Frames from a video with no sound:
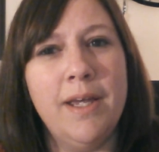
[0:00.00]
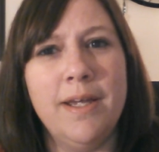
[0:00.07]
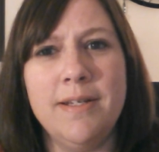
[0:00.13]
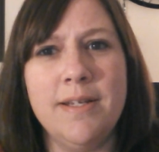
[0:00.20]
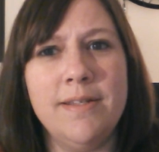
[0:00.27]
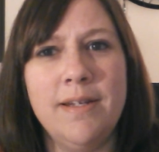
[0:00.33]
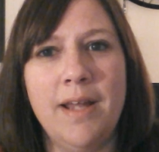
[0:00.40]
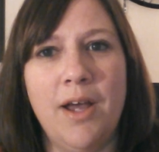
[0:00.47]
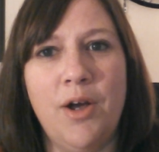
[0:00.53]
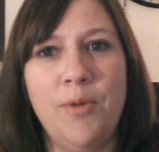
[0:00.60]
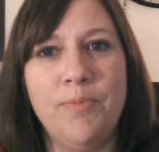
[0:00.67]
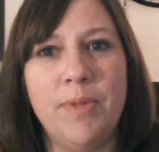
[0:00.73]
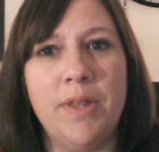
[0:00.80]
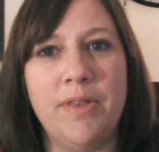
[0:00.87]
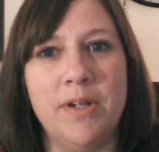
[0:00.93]
It doesn't
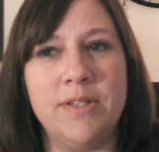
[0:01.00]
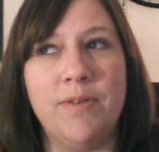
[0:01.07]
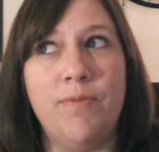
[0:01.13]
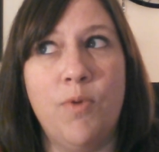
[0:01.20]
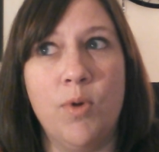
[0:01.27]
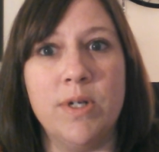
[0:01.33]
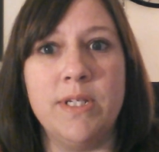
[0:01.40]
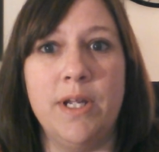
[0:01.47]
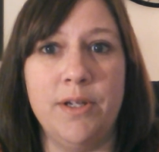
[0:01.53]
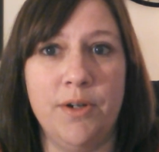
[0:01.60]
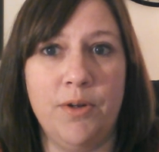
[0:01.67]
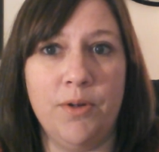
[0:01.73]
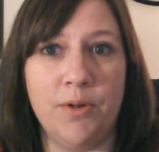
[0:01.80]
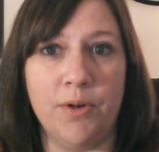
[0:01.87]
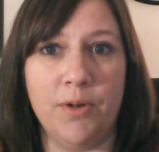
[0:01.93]
help that there's a 14
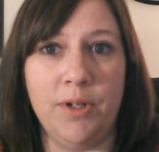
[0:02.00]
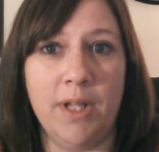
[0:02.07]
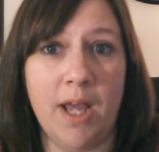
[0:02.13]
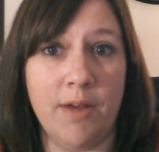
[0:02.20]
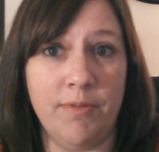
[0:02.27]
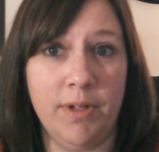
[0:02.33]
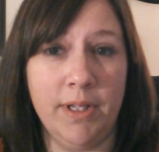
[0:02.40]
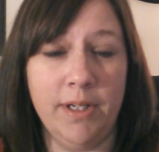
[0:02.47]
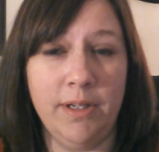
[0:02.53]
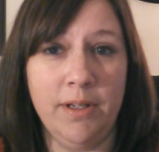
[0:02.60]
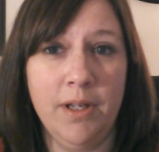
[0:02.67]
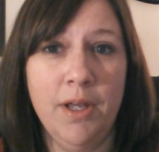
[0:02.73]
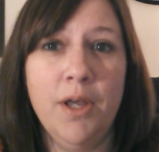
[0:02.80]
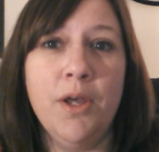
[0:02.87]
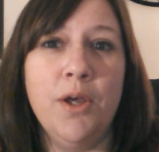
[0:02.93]
year old girl, Evelyn,
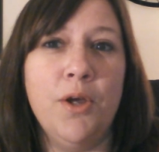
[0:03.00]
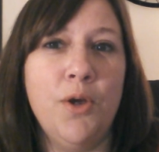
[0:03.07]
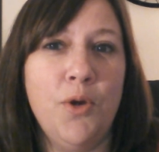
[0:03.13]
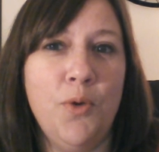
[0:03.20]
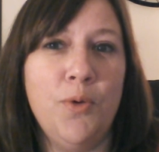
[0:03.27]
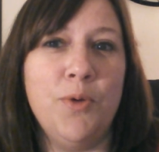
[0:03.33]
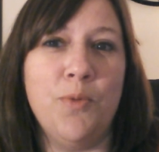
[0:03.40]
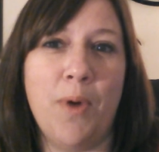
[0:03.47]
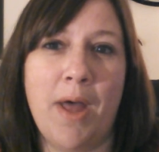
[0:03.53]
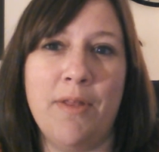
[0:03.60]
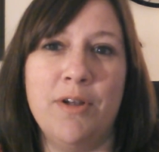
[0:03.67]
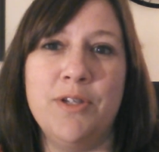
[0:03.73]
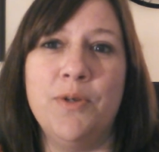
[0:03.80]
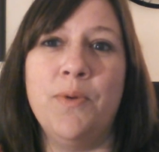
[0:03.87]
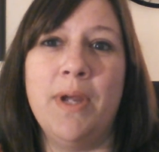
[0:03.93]
who would
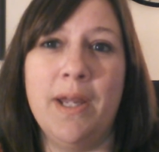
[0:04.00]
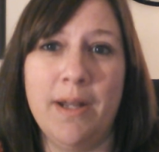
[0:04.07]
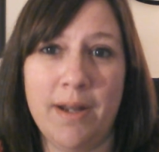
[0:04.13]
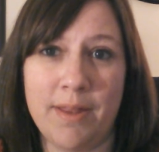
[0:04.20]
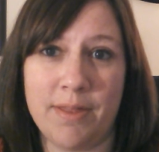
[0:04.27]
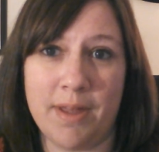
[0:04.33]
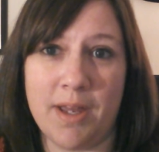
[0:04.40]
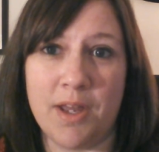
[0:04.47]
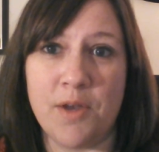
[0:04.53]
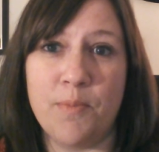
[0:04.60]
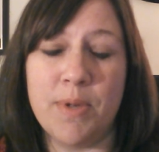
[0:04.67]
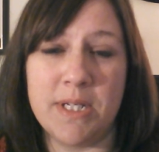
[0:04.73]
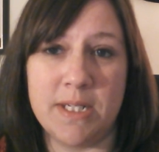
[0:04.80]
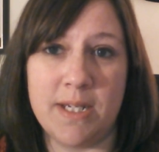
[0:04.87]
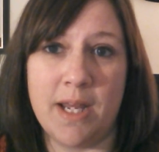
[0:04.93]
rather do anything
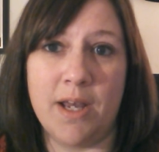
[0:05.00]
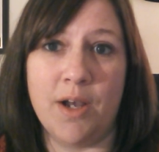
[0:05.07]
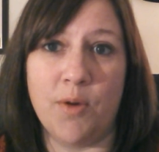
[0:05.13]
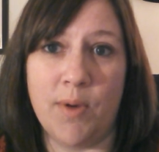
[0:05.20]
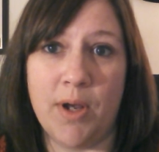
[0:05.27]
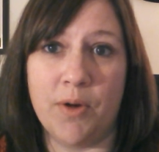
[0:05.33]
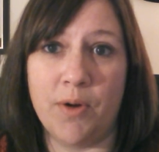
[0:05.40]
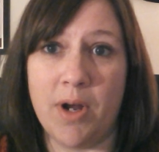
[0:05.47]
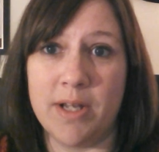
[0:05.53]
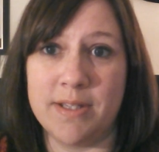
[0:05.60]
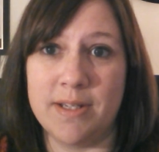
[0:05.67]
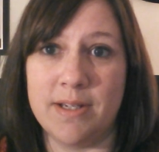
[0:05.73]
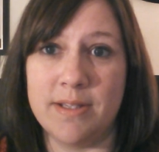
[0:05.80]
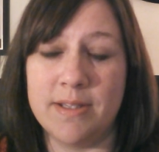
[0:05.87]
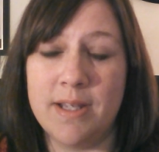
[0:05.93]
but stay on Quail
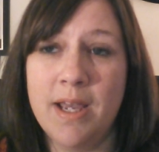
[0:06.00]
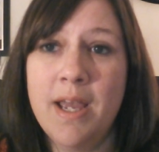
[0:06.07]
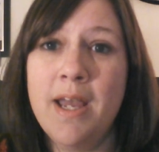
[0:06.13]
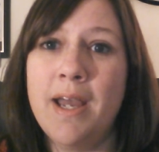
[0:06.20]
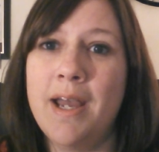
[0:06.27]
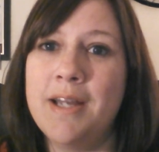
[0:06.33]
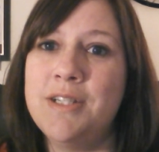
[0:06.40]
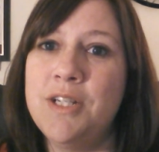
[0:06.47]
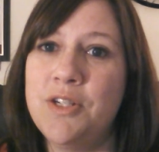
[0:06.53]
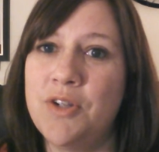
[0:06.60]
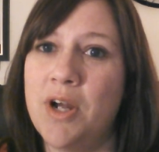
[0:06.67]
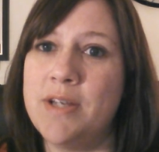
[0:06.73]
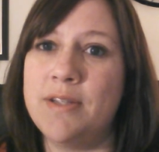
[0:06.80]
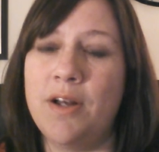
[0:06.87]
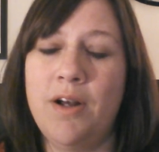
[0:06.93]
Crossings, and she
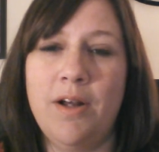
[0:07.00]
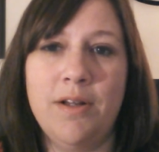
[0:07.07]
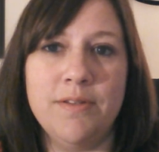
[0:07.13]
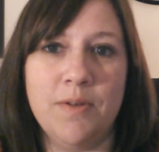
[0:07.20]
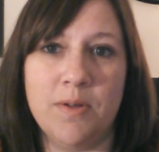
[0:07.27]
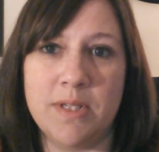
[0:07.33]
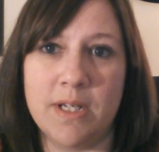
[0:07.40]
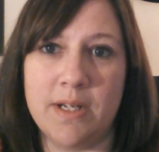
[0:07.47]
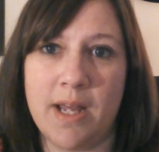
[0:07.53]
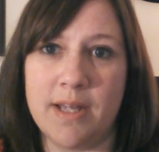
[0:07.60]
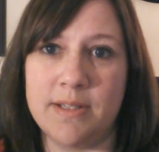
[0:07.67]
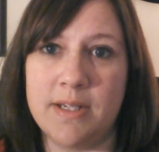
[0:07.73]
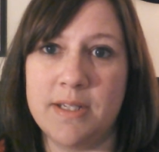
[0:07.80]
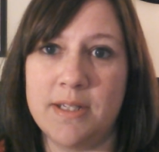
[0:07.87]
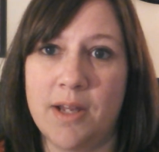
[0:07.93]
tries all sorts of
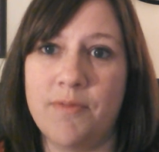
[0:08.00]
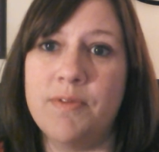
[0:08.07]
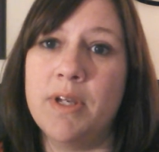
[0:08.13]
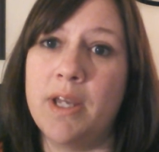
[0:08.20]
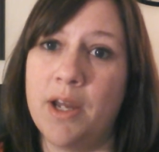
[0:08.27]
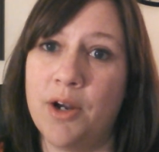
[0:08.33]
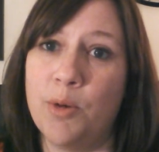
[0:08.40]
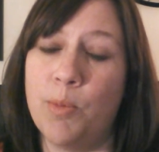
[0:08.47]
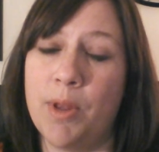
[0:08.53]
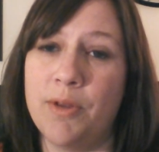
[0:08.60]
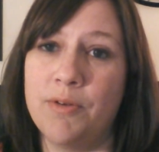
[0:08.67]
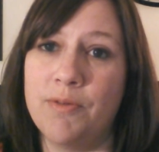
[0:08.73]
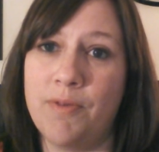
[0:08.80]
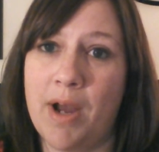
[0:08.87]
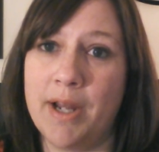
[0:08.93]
nasty stuff to get her
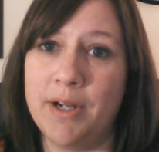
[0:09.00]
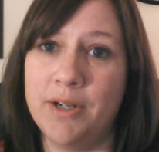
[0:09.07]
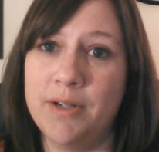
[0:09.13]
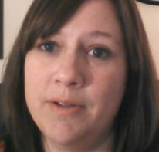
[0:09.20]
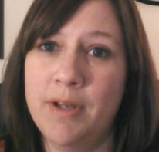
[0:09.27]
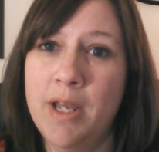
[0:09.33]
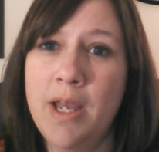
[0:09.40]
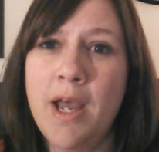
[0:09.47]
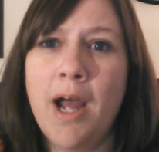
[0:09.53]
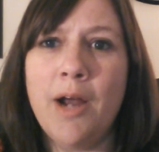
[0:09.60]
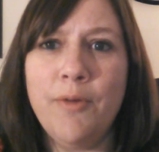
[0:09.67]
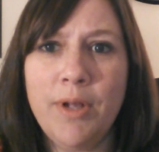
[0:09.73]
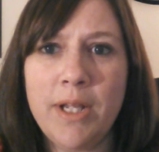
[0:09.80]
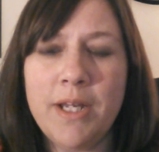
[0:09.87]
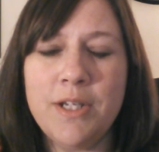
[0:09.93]
brother fired. I
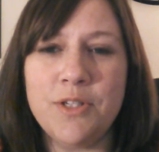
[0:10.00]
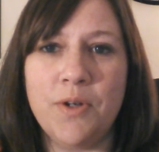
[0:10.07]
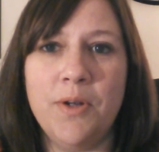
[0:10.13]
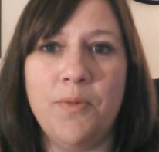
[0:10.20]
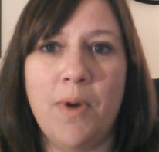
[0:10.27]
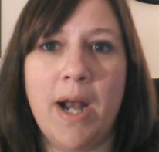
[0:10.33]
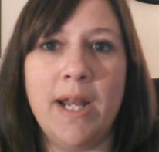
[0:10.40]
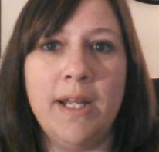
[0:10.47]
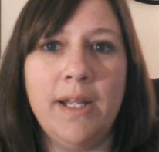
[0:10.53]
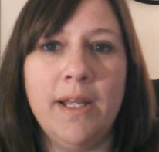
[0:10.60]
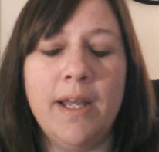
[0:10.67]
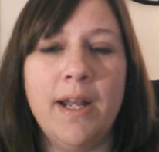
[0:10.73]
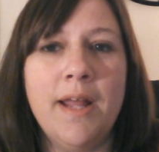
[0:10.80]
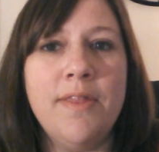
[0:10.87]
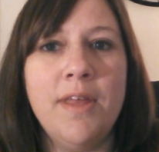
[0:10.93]
really enjoyed writing
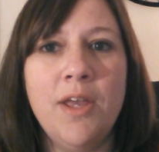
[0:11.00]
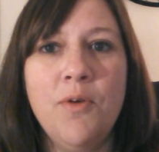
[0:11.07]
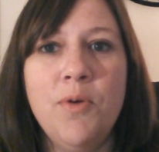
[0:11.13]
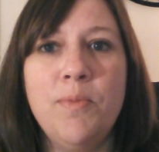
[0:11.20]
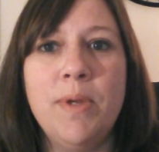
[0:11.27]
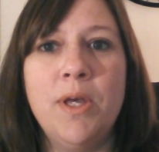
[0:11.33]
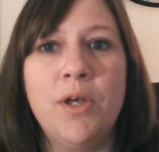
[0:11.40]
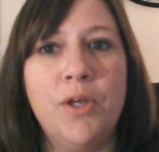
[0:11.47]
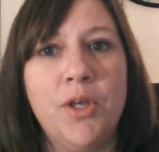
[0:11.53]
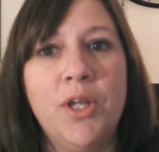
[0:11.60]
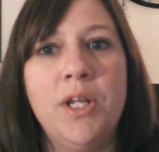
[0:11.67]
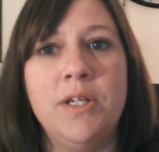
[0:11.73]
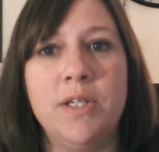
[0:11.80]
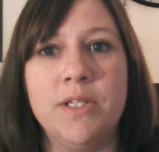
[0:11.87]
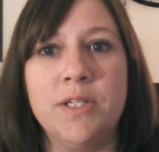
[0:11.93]
it, and I think it would be a
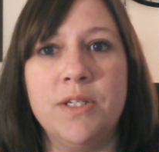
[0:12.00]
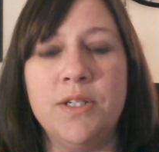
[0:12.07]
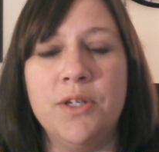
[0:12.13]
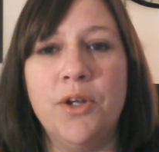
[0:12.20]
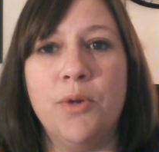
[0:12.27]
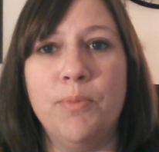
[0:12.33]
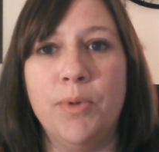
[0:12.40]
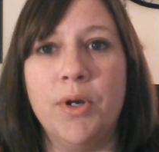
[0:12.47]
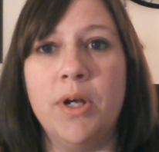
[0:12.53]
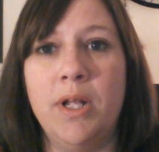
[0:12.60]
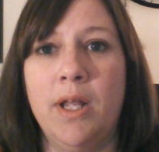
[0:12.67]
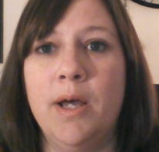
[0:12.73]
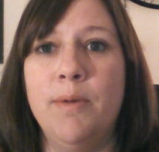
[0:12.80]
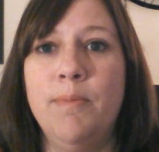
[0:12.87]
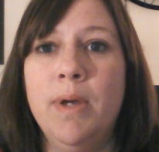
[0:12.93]
good addition to your book
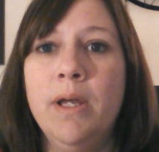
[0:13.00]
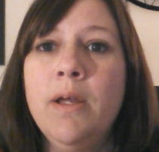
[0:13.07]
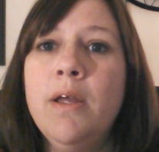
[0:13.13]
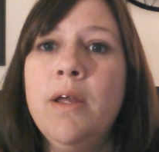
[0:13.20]
club.